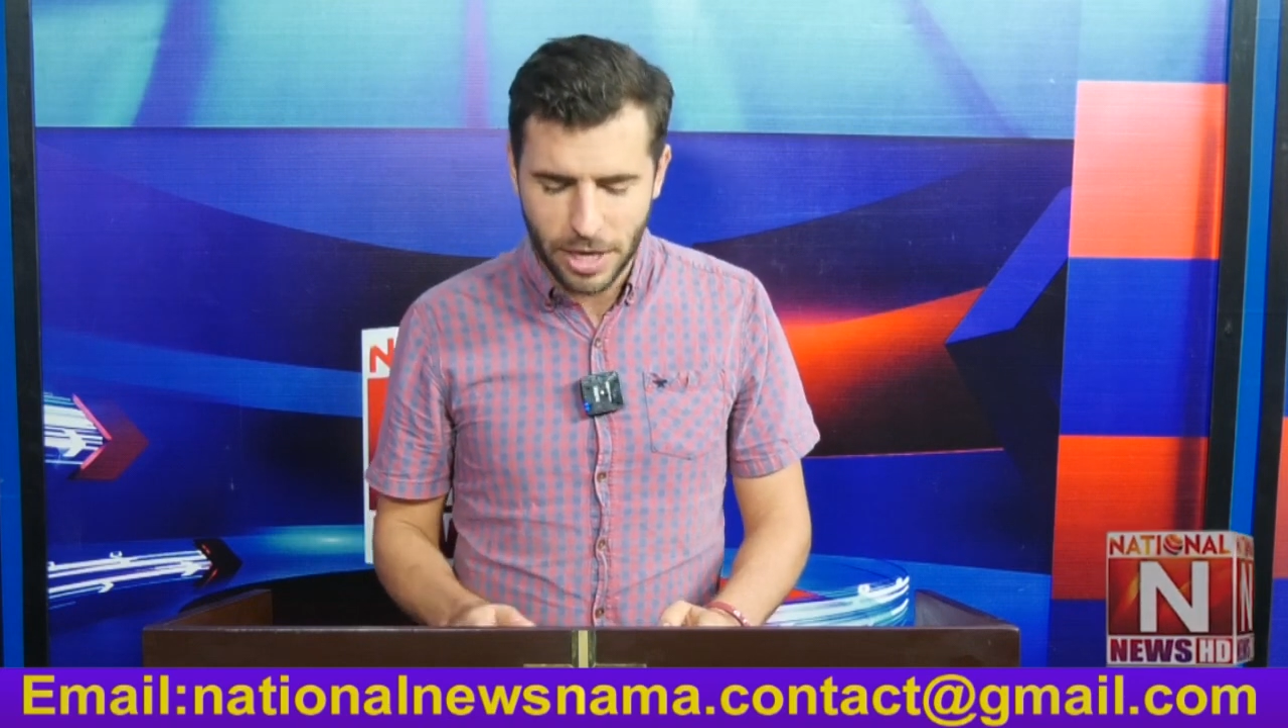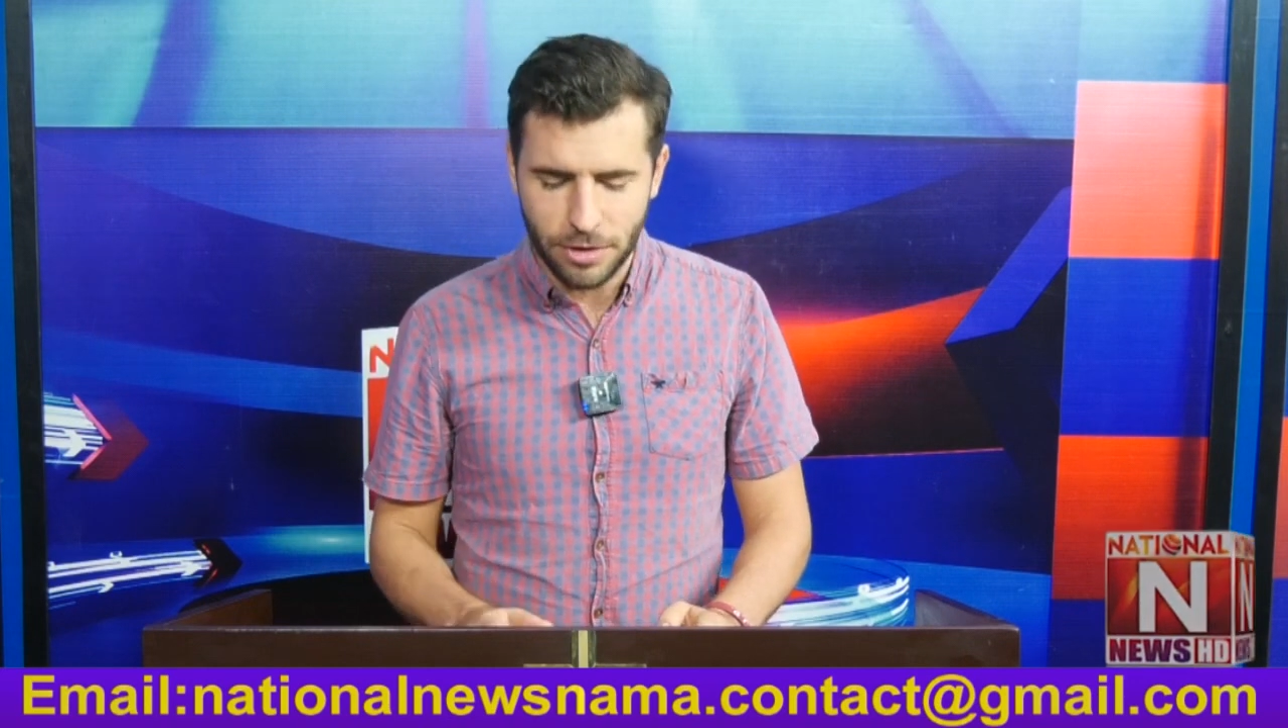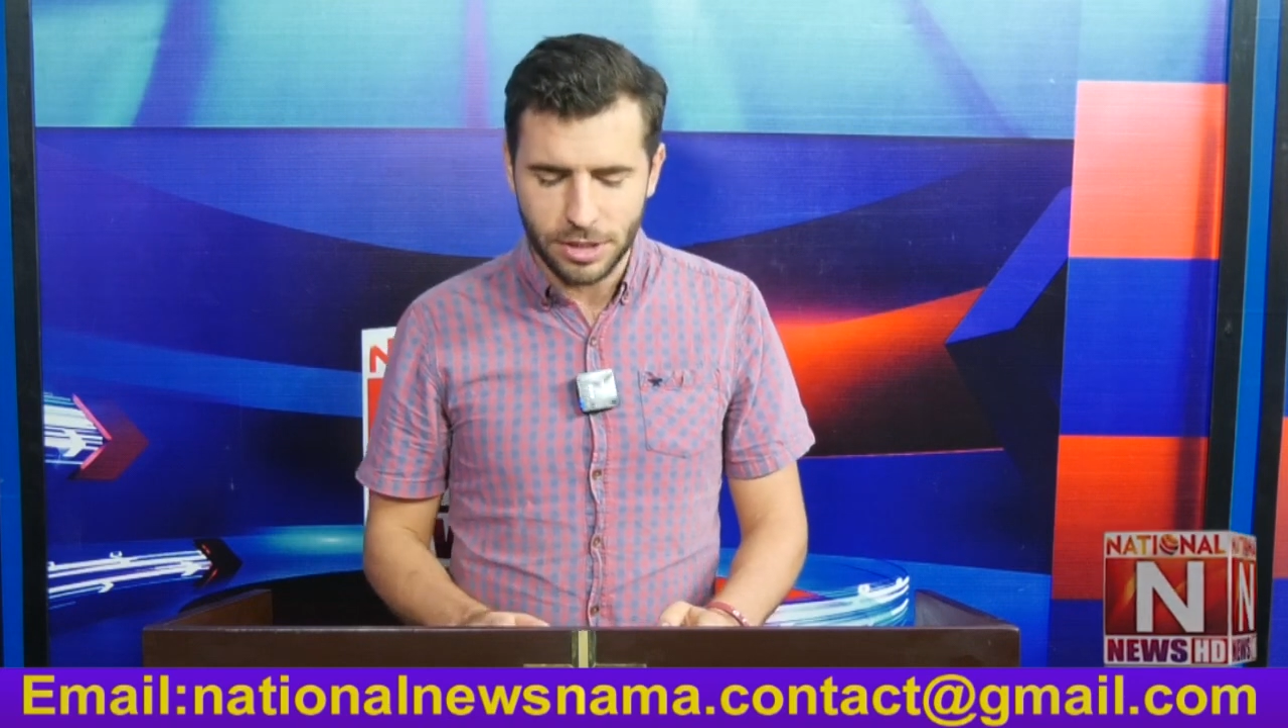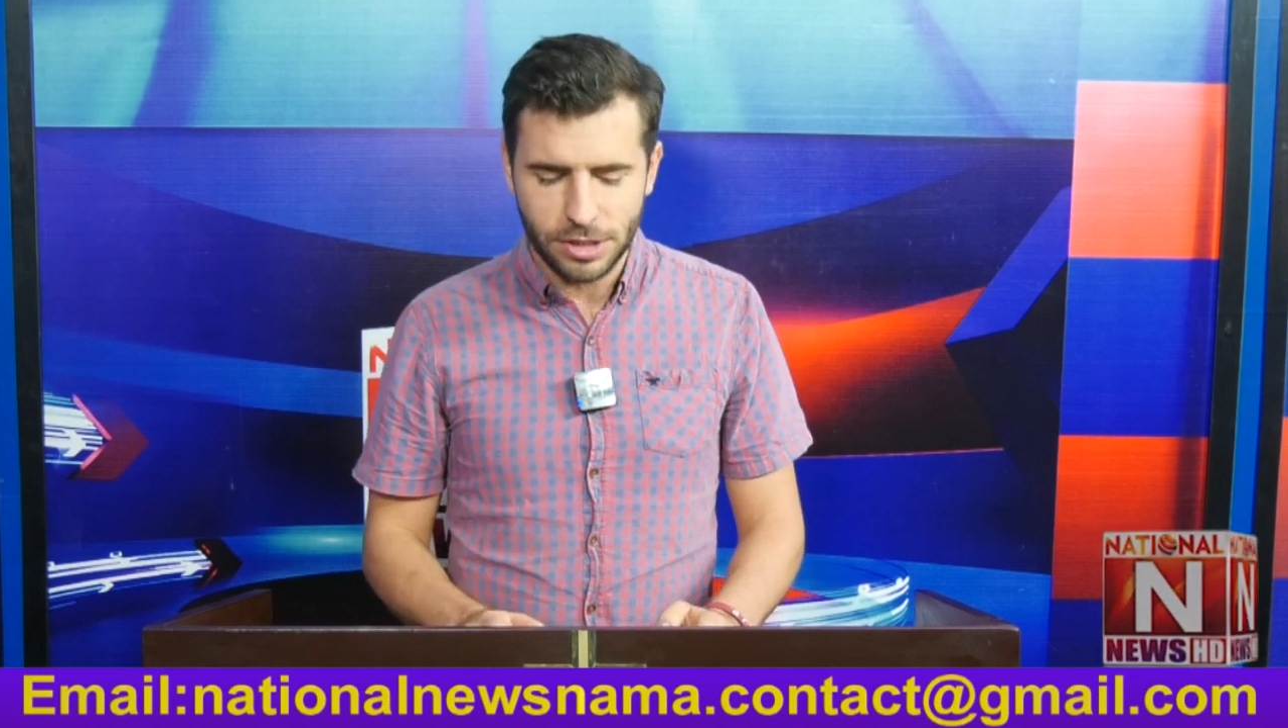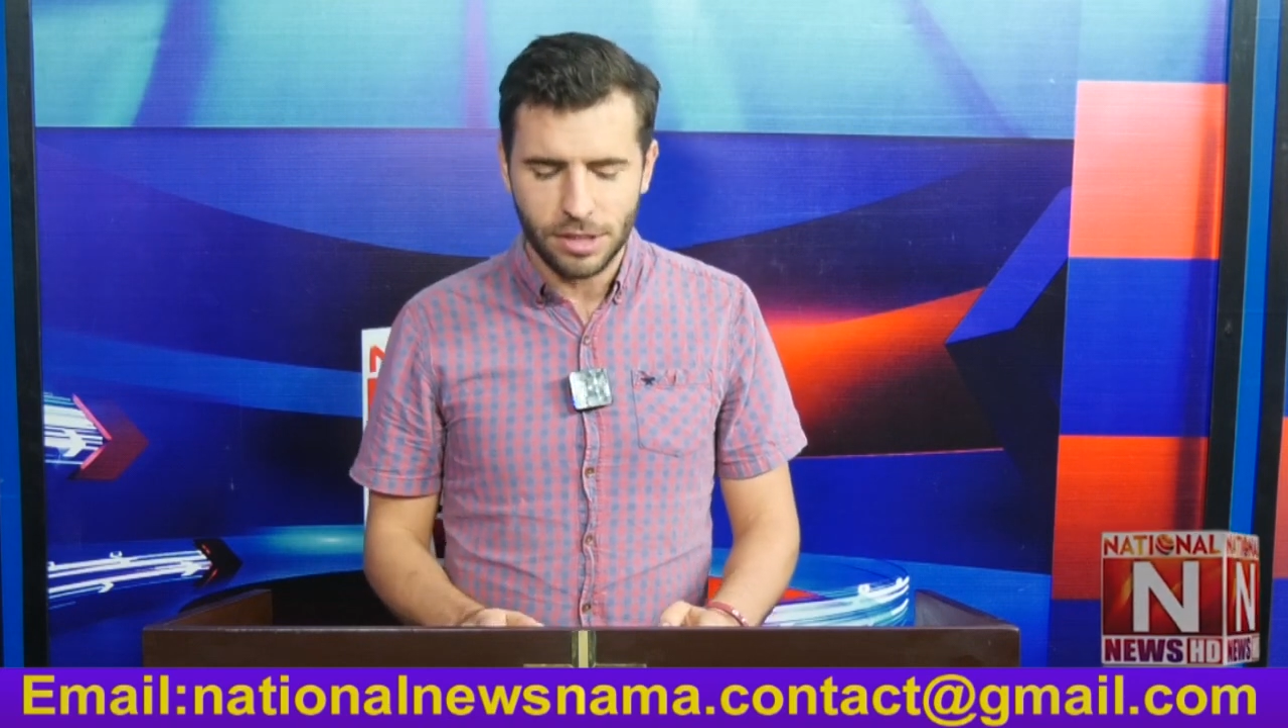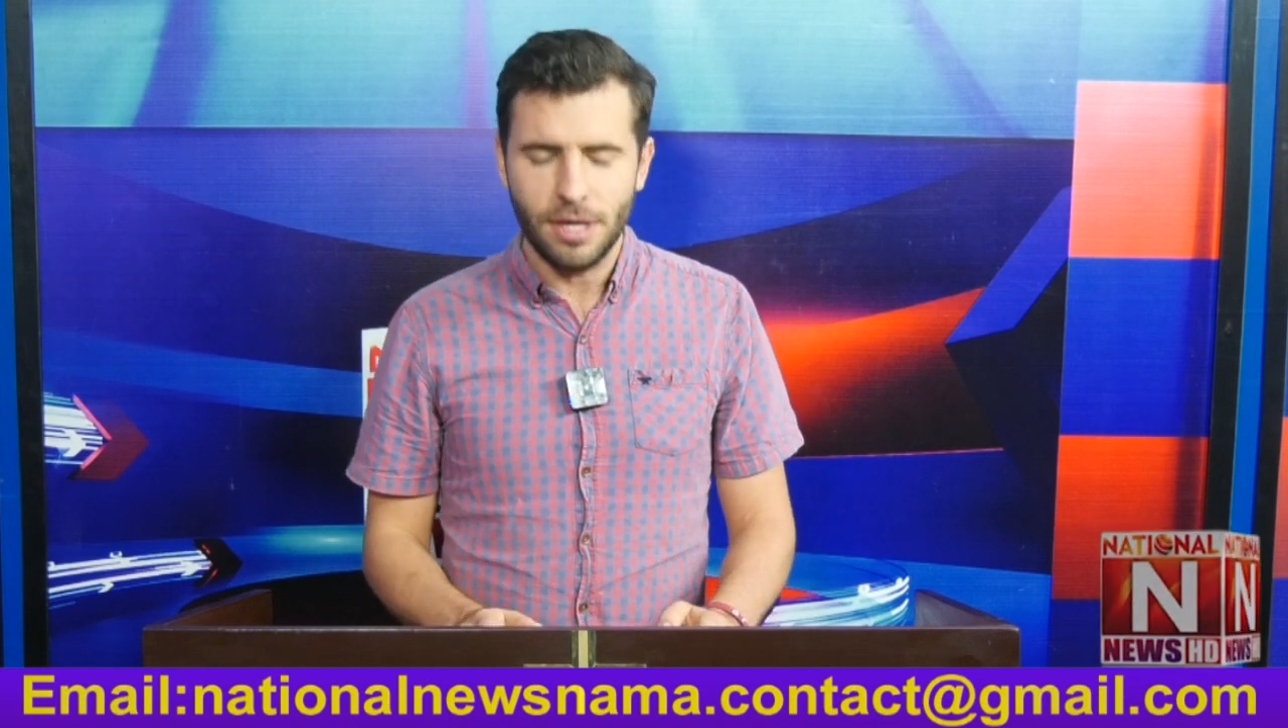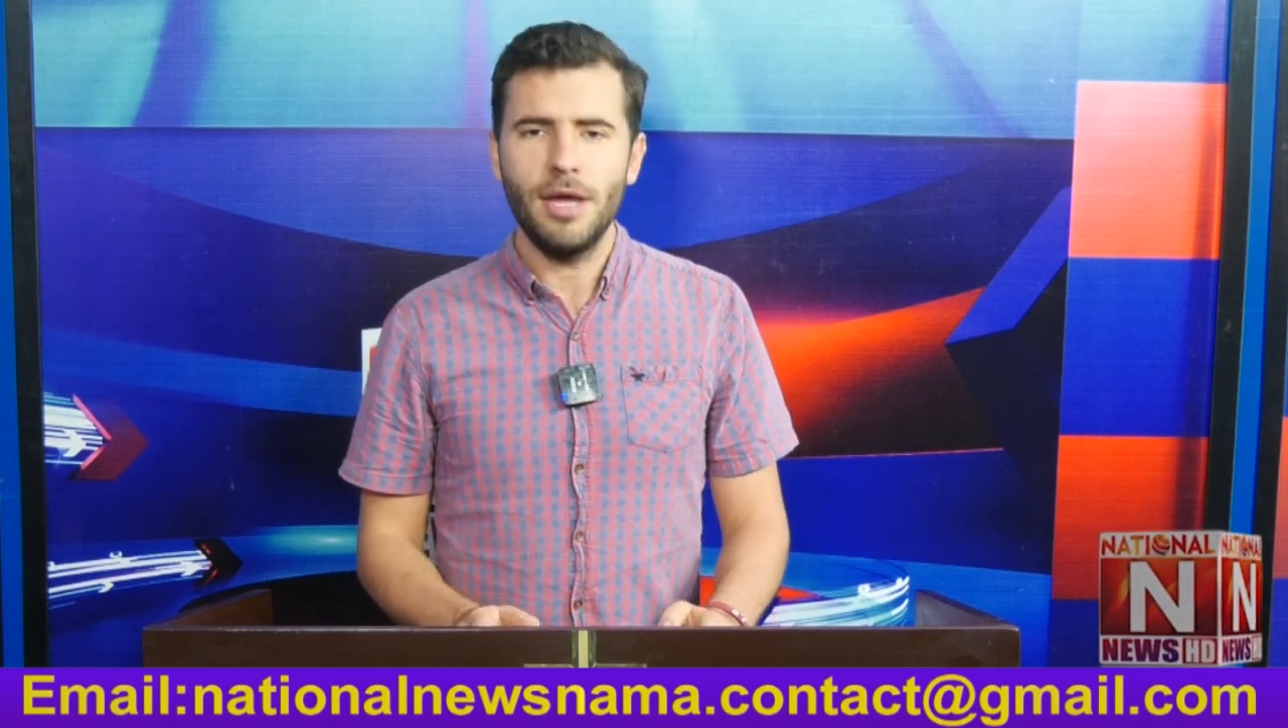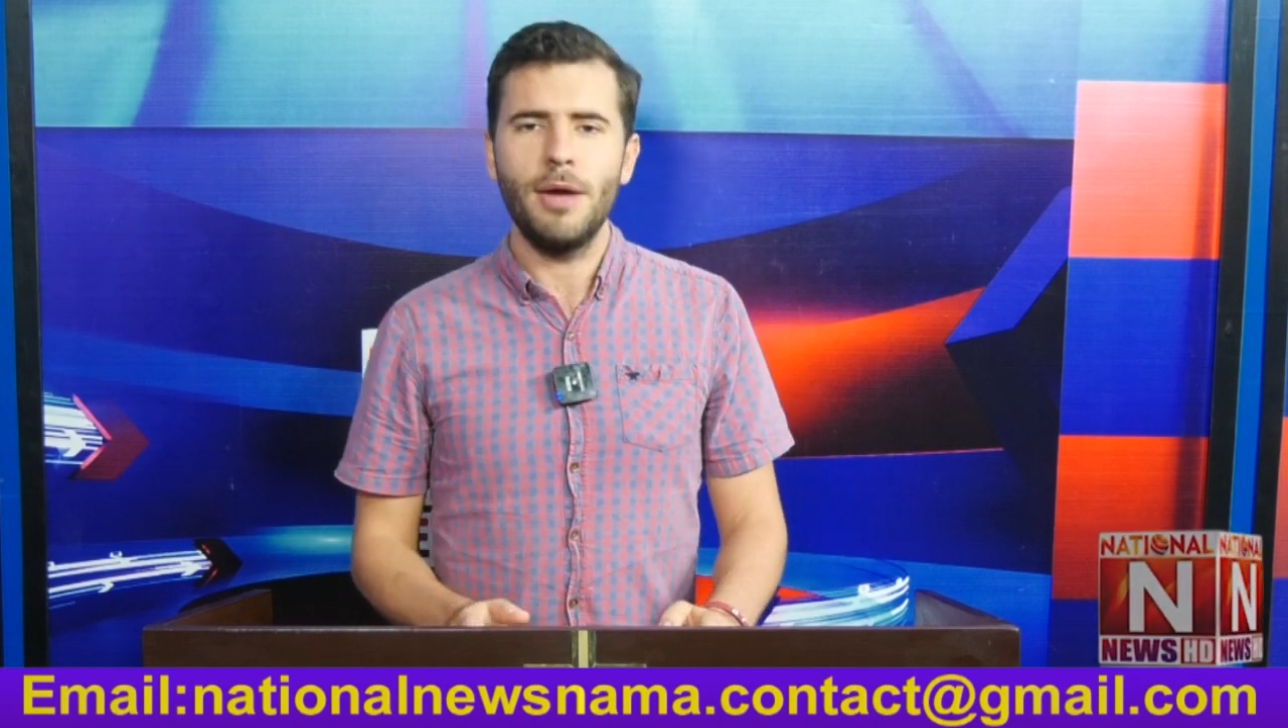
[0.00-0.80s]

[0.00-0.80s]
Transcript: perish,